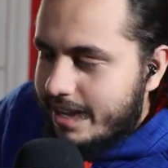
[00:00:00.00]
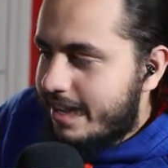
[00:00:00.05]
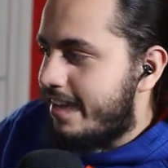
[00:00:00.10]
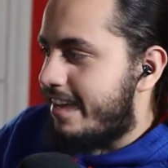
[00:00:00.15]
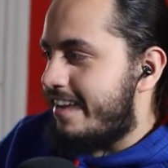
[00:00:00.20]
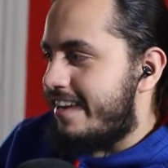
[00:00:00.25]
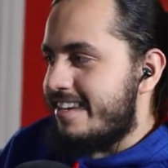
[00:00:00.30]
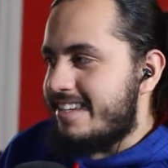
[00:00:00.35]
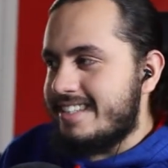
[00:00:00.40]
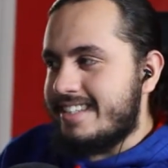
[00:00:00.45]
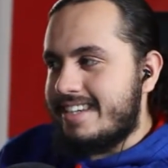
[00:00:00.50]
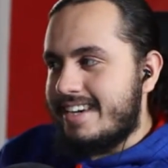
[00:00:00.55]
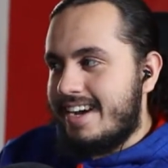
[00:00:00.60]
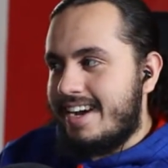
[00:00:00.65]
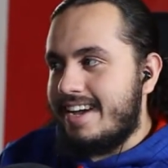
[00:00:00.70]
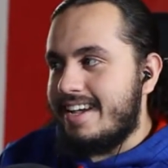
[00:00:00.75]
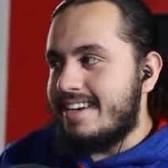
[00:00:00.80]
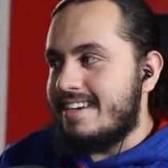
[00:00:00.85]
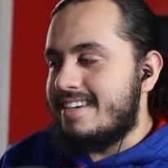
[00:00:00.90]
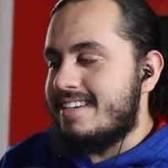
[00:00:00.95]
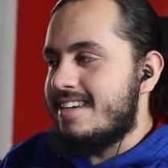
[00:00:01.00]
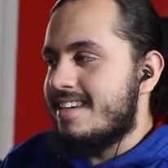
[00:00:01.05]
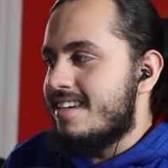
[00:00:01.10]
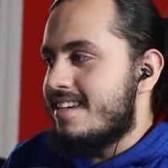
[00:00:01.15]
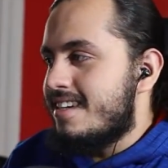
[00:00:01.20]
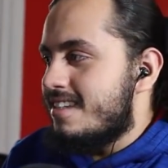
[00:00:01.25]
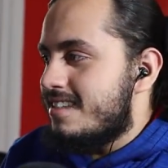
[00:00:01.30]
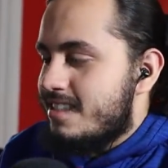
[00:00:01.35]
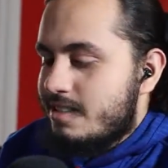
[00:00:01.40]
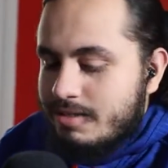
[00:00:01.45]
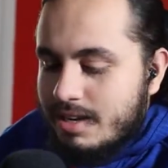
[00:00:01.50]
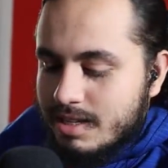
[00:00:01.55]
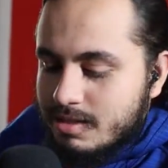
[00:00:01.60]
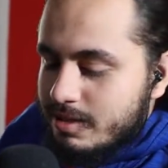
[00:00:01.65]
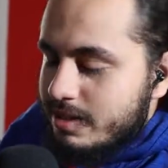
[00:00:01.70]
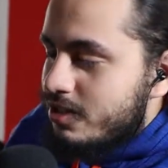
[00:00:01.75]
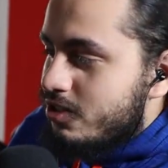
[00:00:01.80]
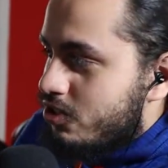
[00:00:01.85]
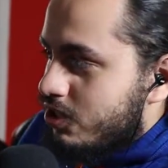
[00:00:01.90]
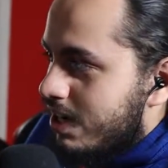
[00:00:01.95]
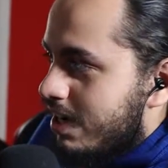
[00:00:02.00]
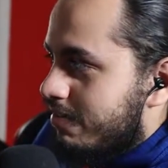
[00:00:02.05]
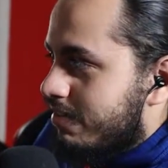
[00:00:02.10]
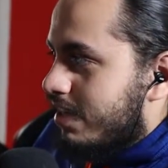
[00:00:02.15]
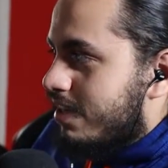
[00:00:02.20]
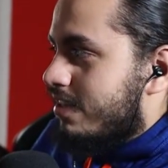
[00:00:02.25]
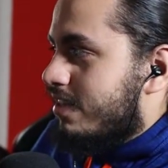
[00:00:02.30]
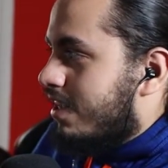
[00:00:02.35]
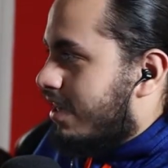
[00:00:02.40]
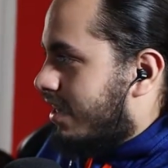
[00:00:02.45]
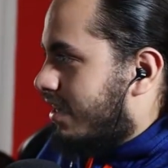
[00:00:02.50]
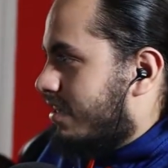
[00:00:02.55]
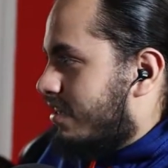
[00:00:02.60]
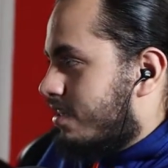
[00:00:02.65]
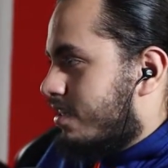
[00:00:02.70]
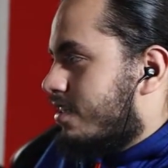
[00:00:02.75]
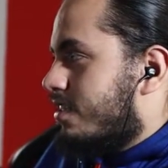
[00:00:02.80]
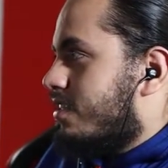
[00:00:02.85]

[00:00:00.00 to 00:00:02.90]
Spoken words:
You're done. See why I was when you drive like that?